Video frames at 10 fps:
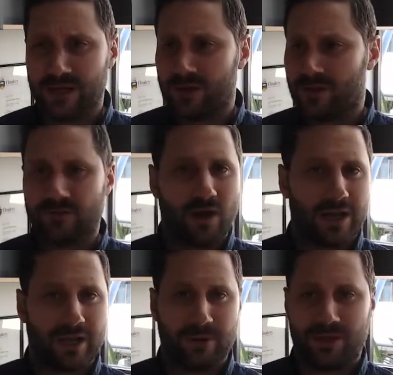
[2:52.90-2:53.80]

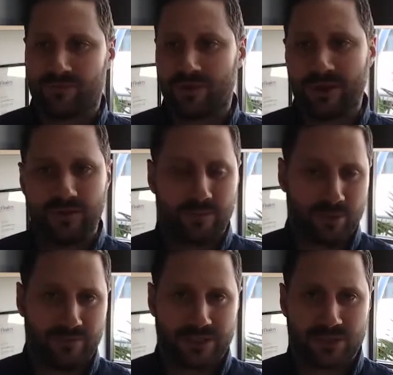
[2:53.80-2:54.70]
Dividing it by 3 on the
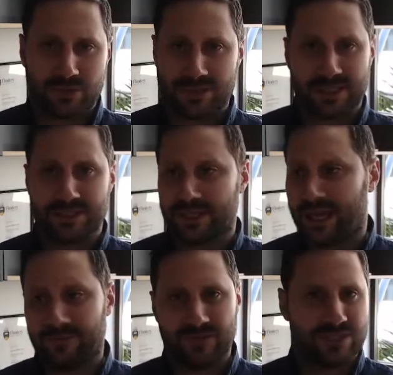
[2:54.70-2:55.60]
previous quarters doesn't
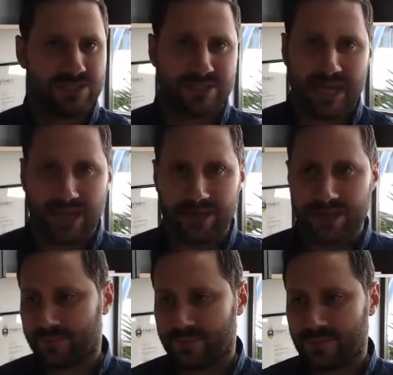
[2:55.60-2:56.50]
account for
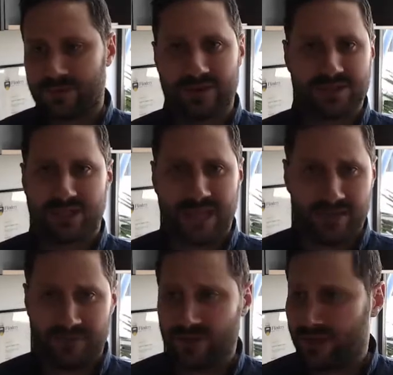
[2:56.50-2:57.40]
seasonality. It doesn't
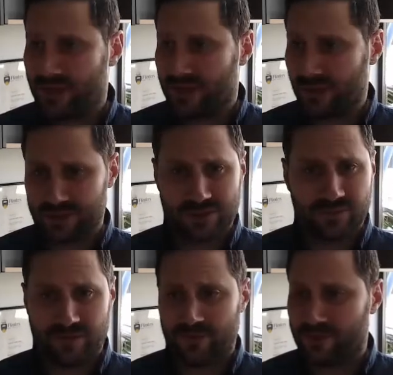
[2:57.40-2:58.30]
account for lots of
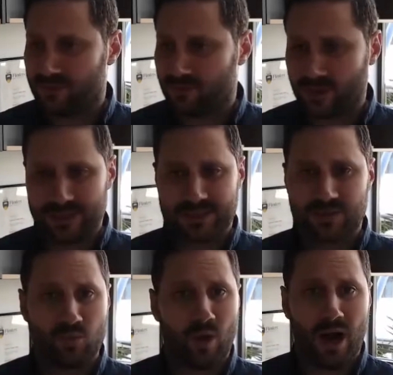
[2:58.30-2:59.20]
different
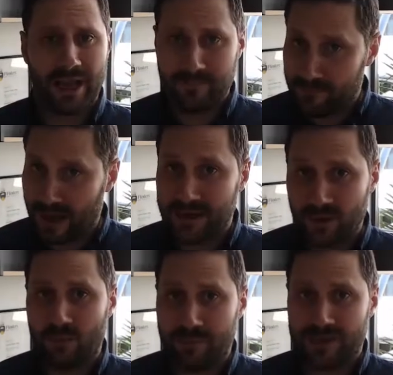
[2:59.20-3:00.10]
reasons why it may
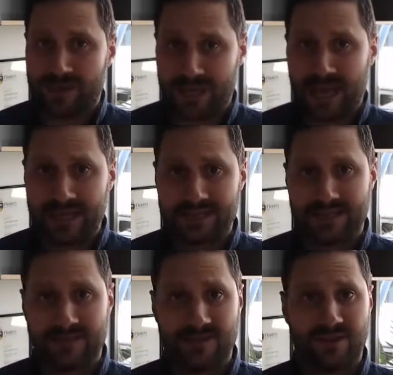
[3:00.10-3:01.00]
not be the
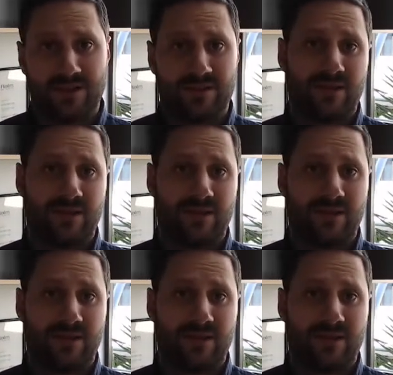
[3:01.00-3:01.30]
case that the